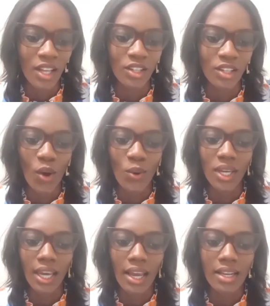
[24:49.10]
Now,
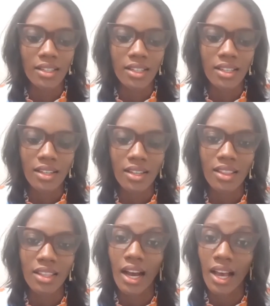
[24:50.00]
can
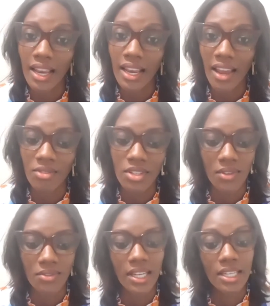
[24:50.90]
the high levels
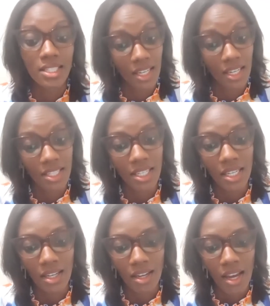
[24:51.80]
of anxiety
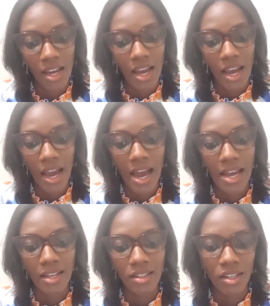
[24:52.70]

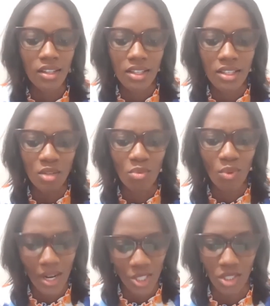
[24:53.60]
and
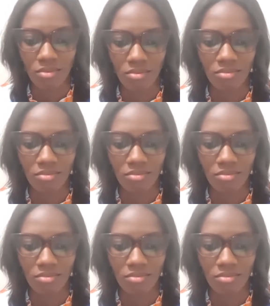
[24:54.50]
depression,